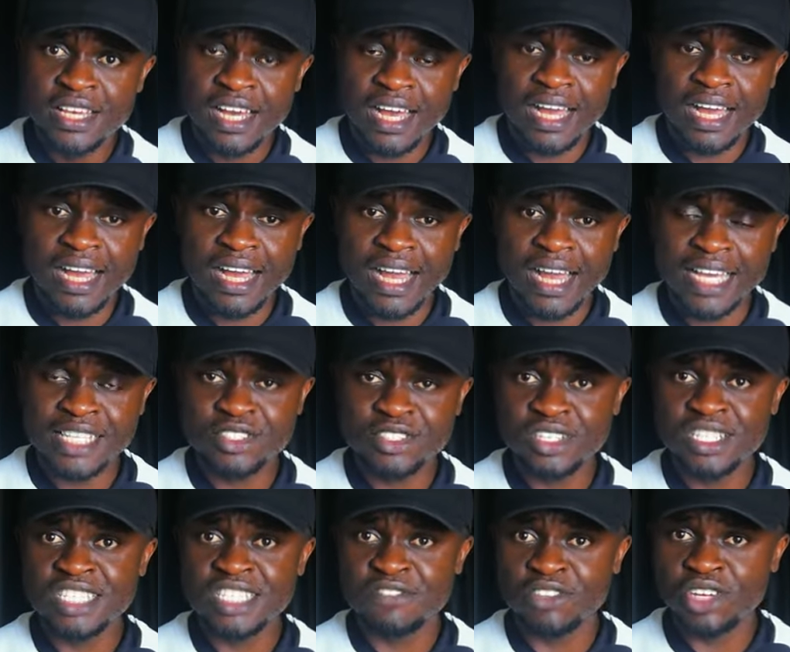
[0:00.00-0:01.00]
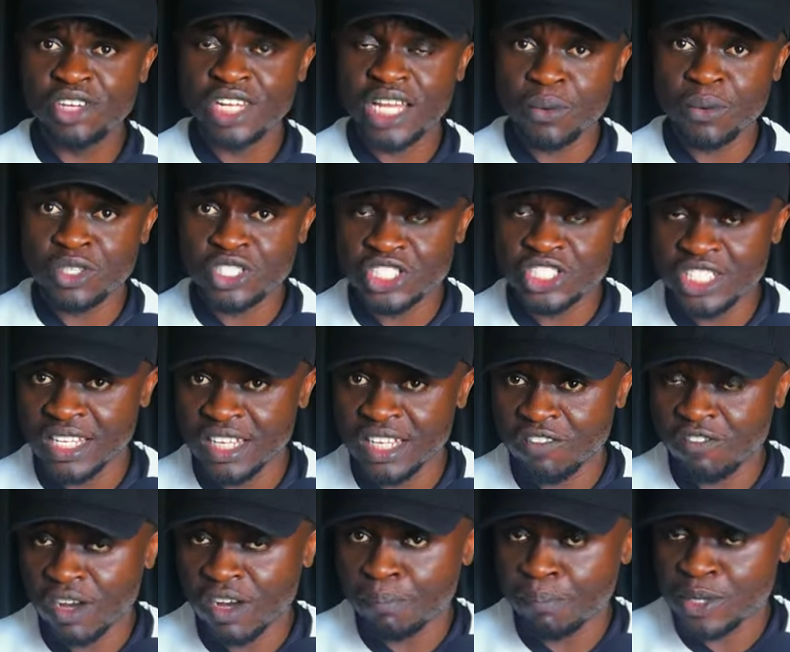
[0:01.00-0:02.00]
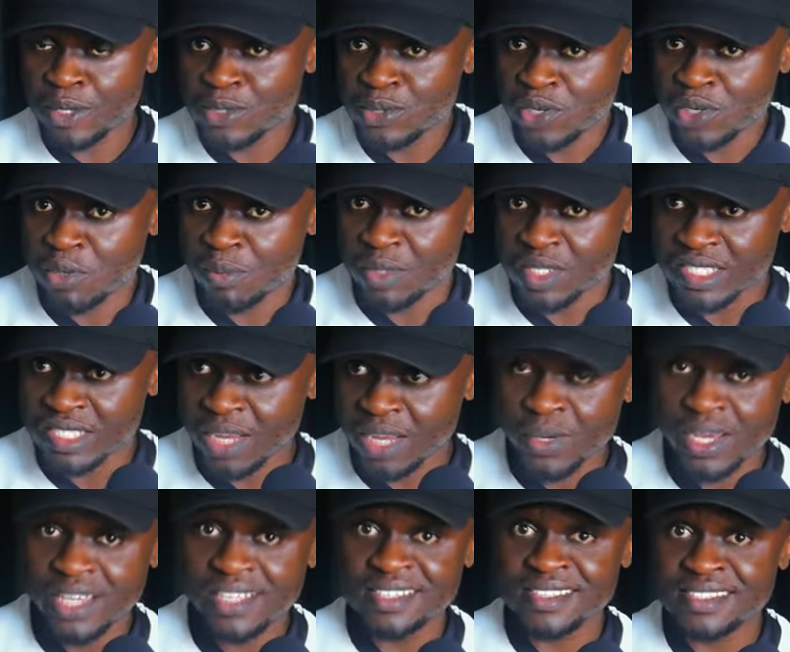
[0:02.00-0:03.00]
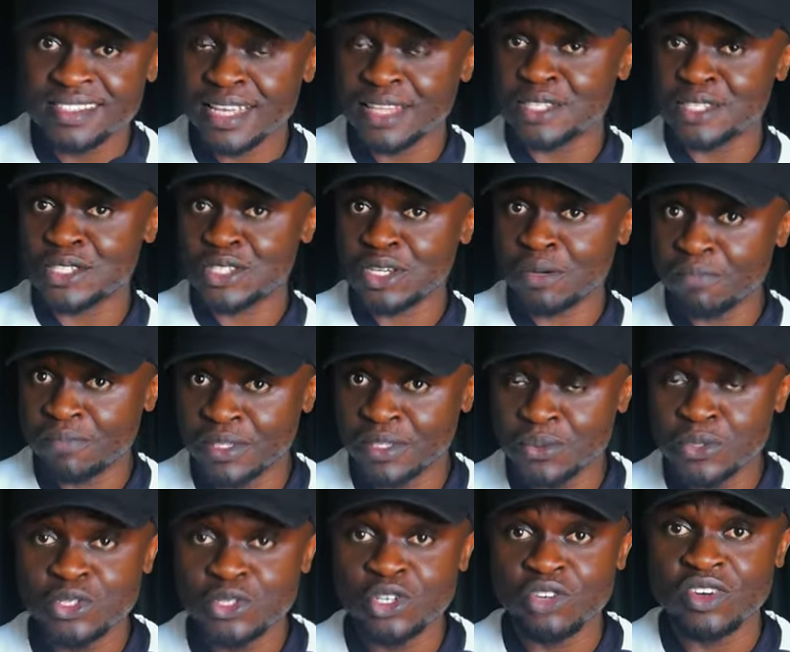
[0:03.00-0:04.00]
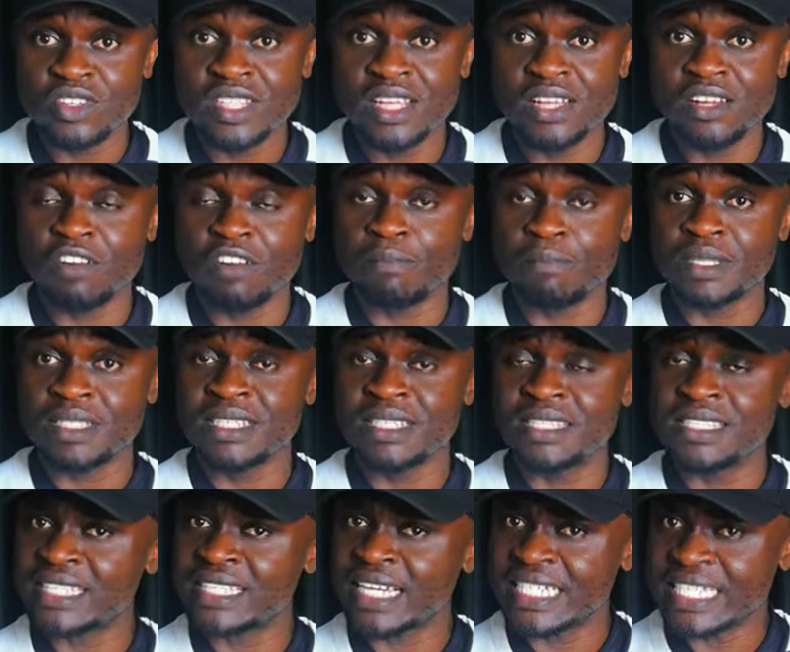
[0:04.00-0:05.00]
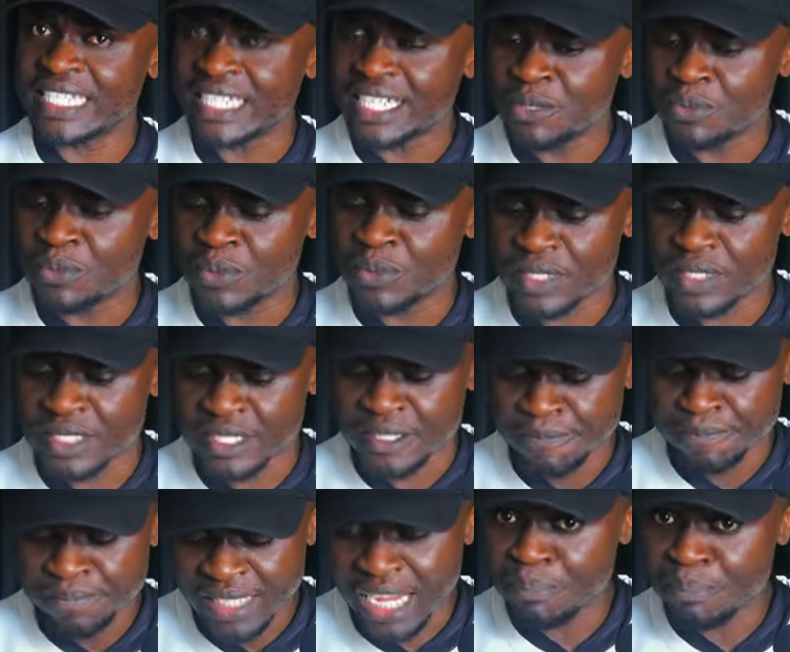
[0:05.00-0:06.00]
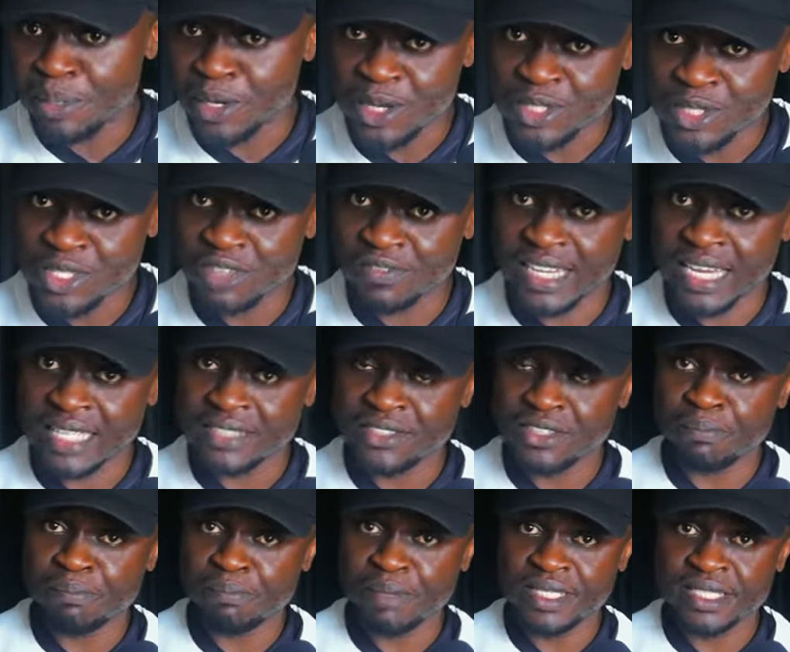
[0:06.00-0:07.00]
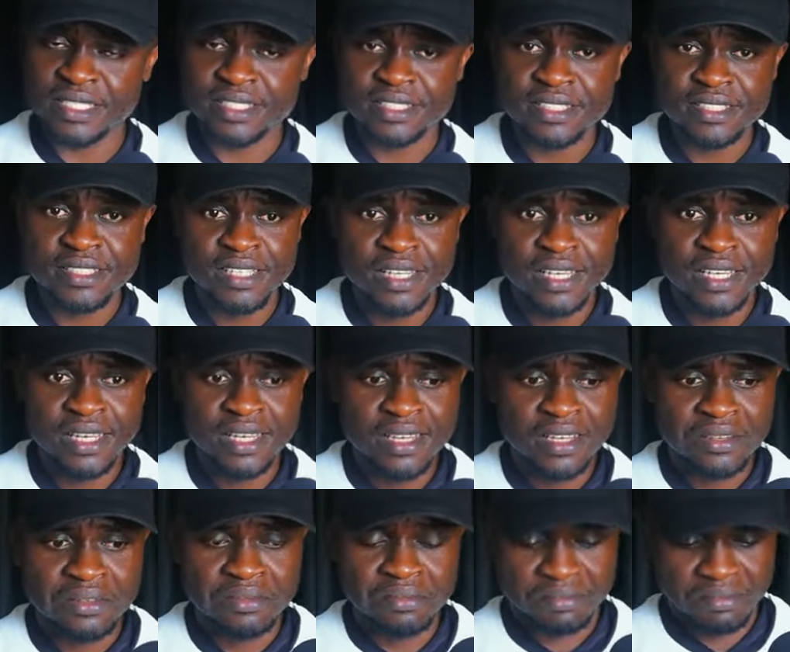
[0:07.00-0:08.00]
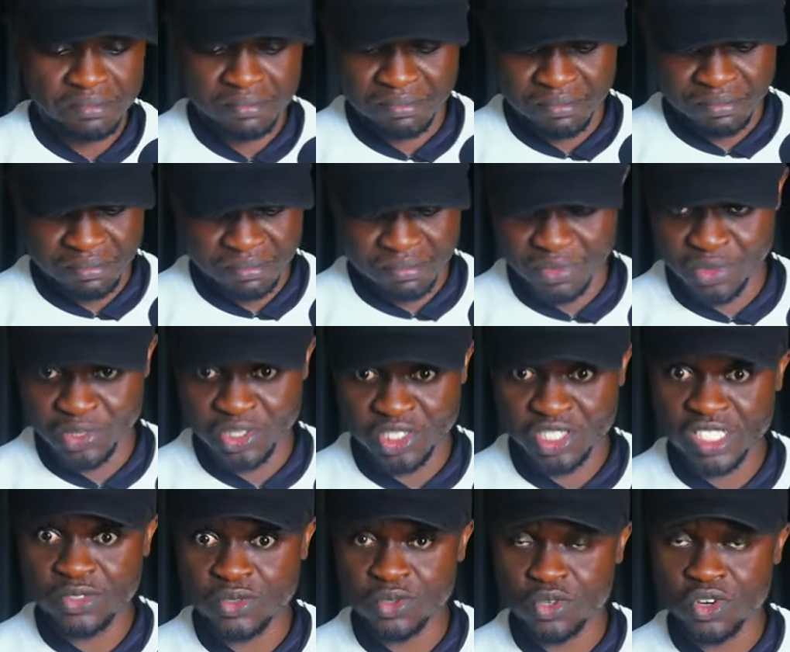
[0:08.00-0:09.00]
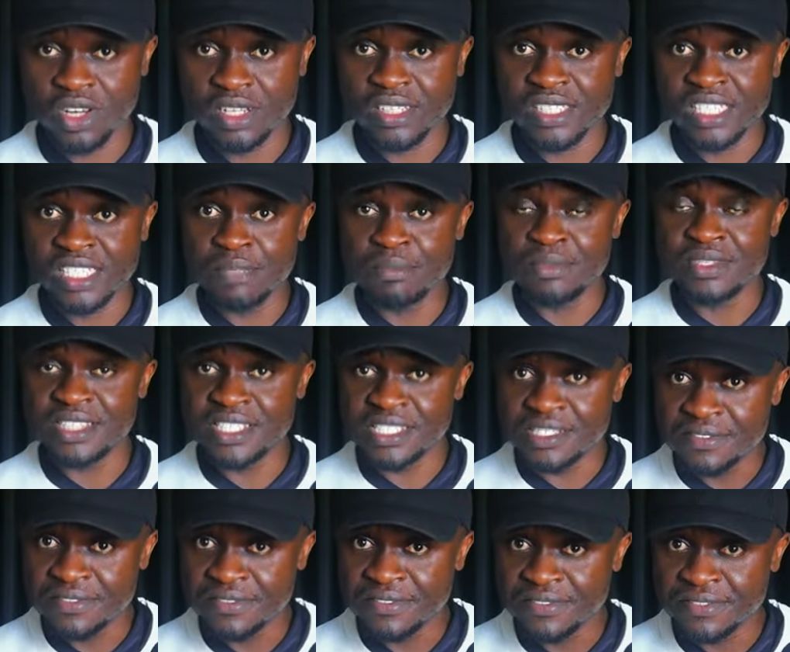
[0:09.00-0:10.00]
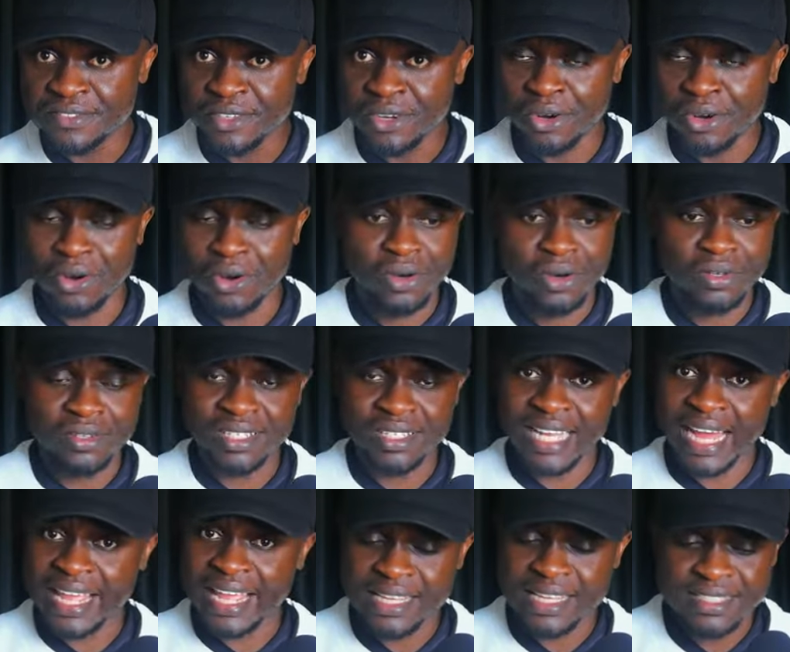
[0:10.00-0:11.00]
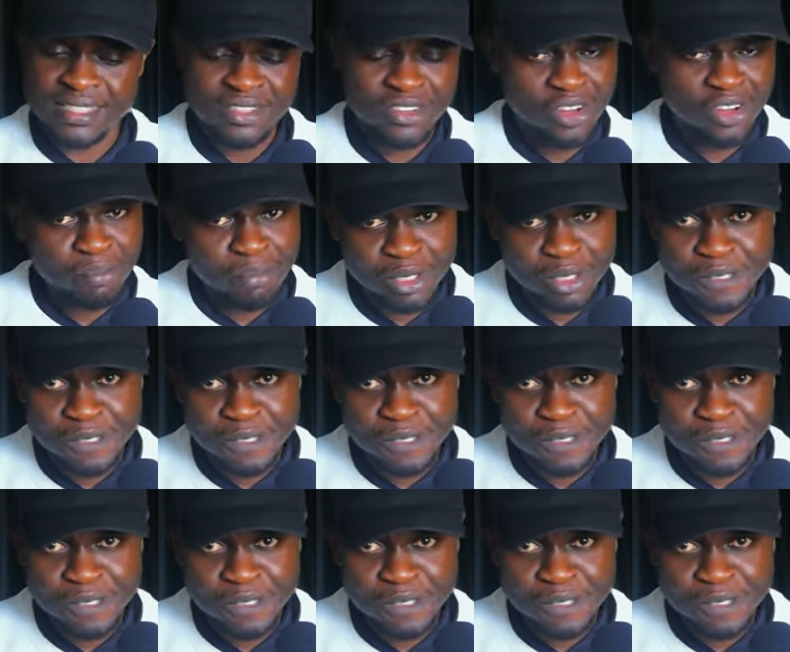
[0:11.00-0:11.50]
I saw this video that was shared of Apostle Arome Osayi where he said something which obviously a lot of person disagree with. And because of that, some persons resorted to calling him thief or liars. Come on.